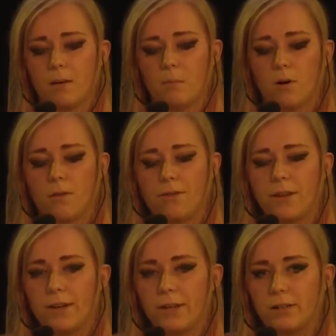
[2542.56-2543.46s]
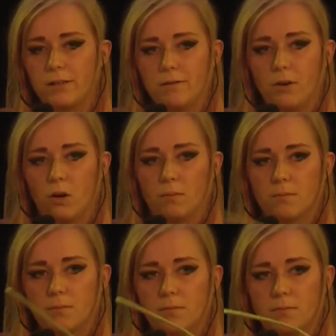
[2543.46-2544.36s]
more thicker foam,
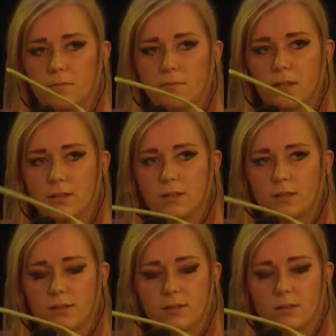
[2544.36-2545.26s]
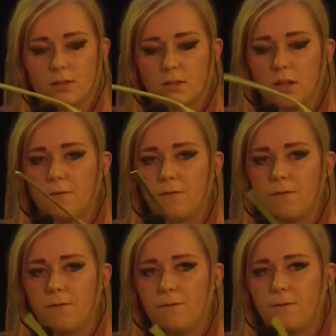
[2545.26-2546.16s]
this is only
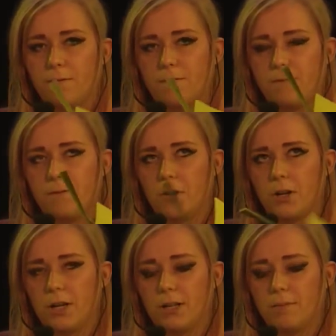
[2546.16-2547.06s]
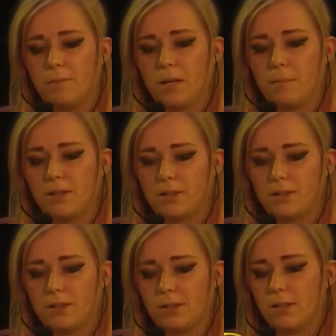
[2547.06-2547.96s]
4
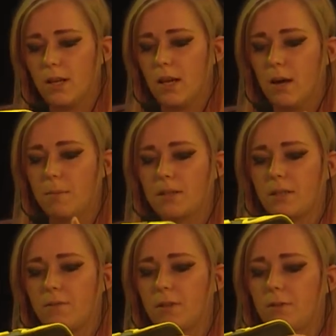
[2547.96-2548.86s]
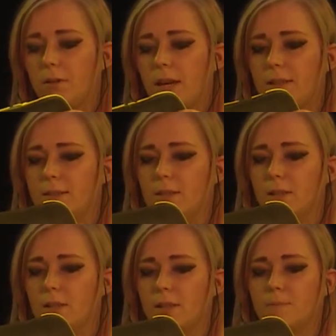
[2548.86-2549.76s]
millimeters, but if you get
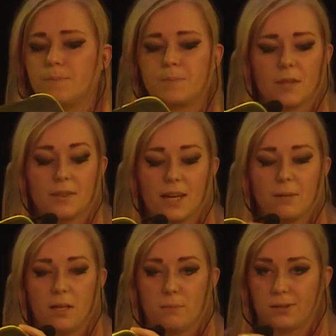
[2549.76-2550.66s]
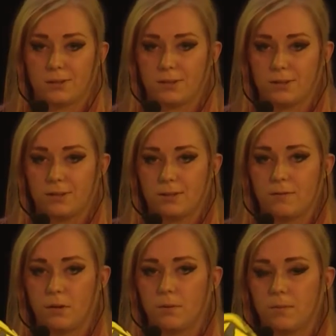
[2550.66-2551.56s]
10 millimeters
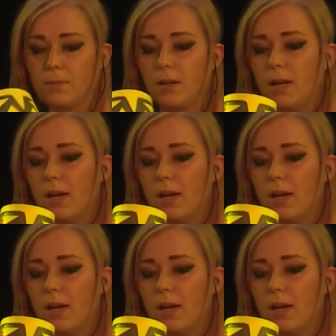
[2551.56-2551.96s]
foam,